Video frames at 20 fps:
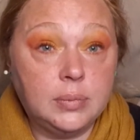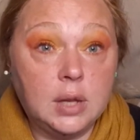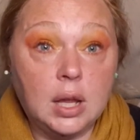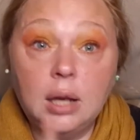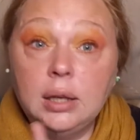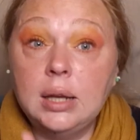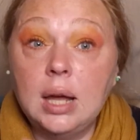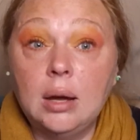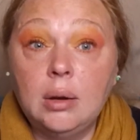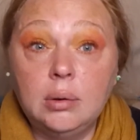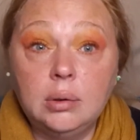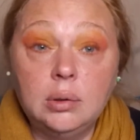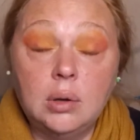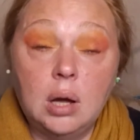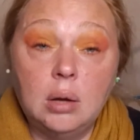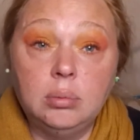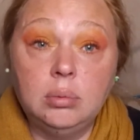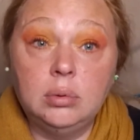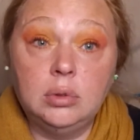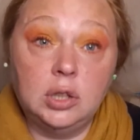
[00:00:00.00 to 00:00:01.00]
Now
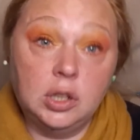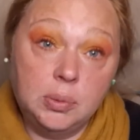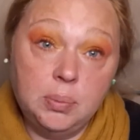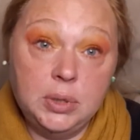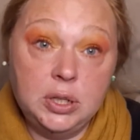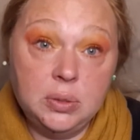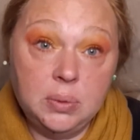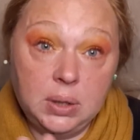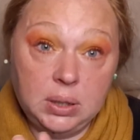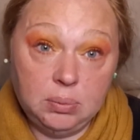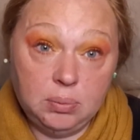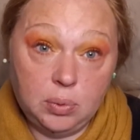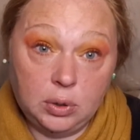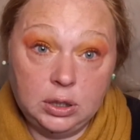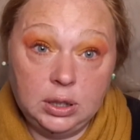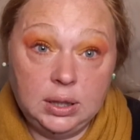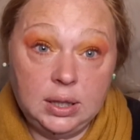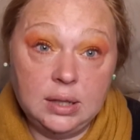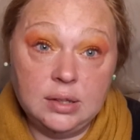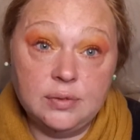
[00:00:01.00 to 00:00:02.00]
I'm going to be doing one
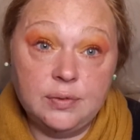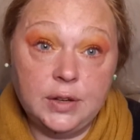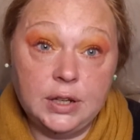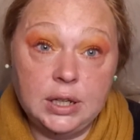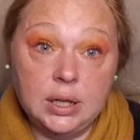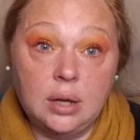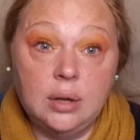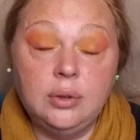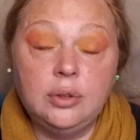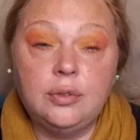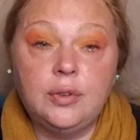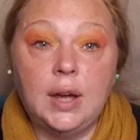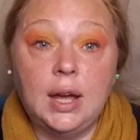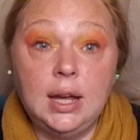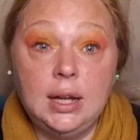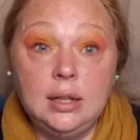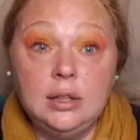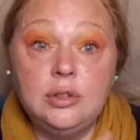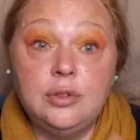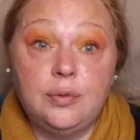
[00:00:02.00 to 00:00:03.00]
of these videos for
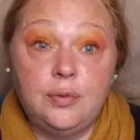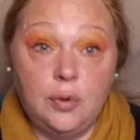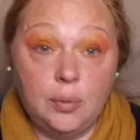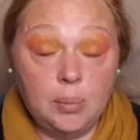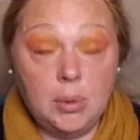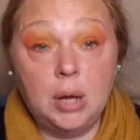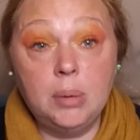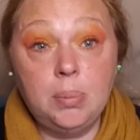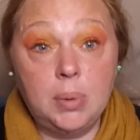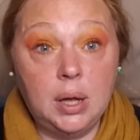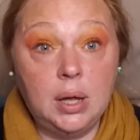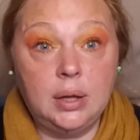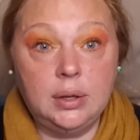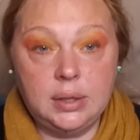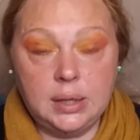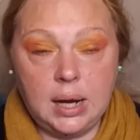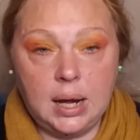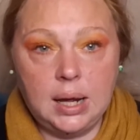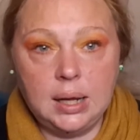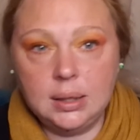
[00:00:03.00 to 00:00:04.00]
AIDS for my
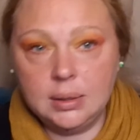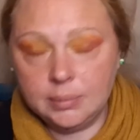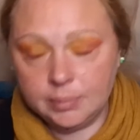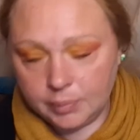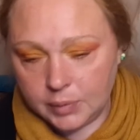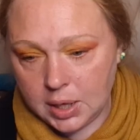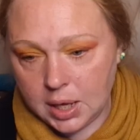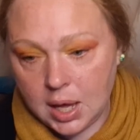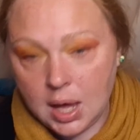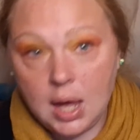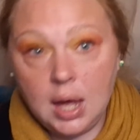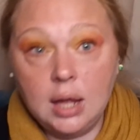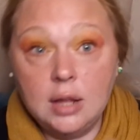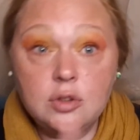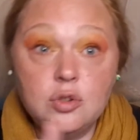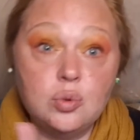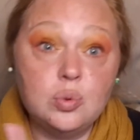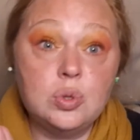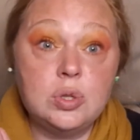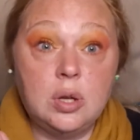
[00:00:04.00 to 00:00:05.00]
birthday.
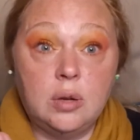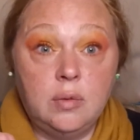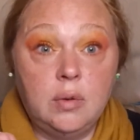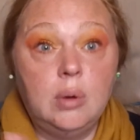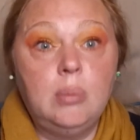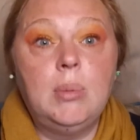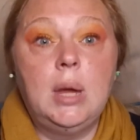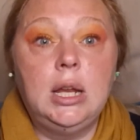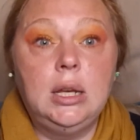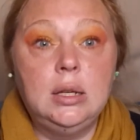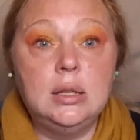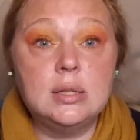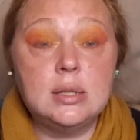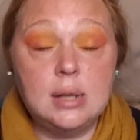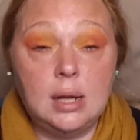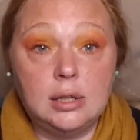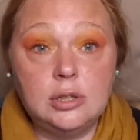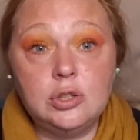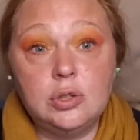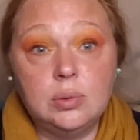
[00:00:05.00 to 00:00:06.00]
It's also Romania's
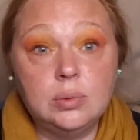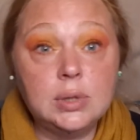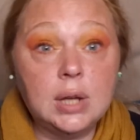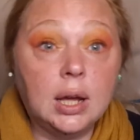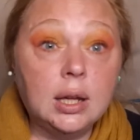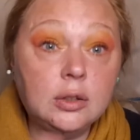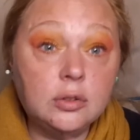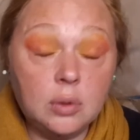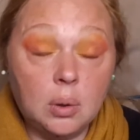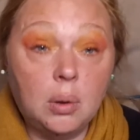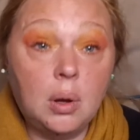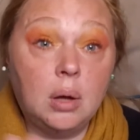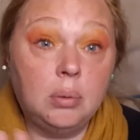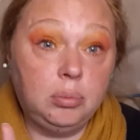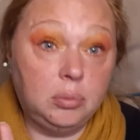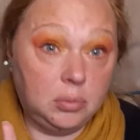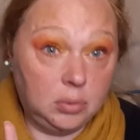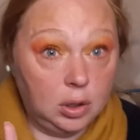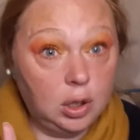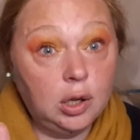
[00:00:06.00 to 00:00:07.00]
National Day, so
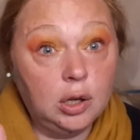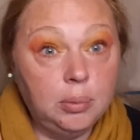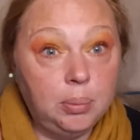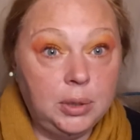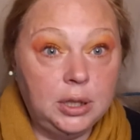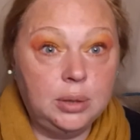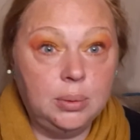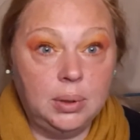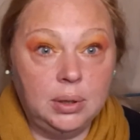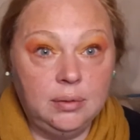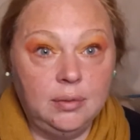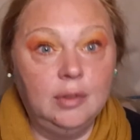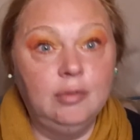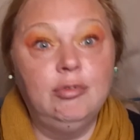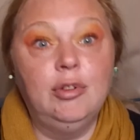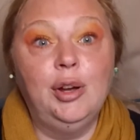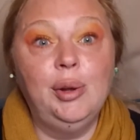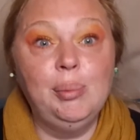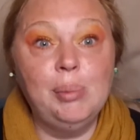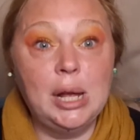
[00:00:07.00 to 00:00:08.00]
I'm going to be doing a
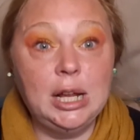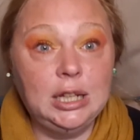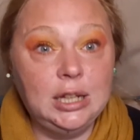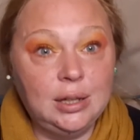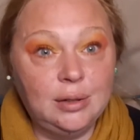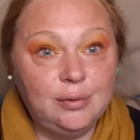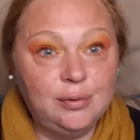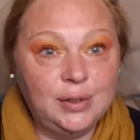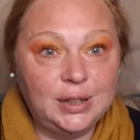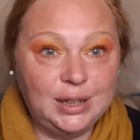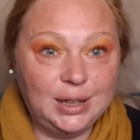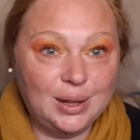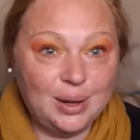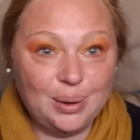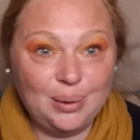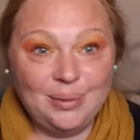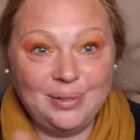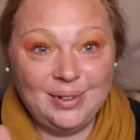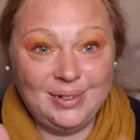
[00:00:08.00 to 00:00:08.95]
Romanian video.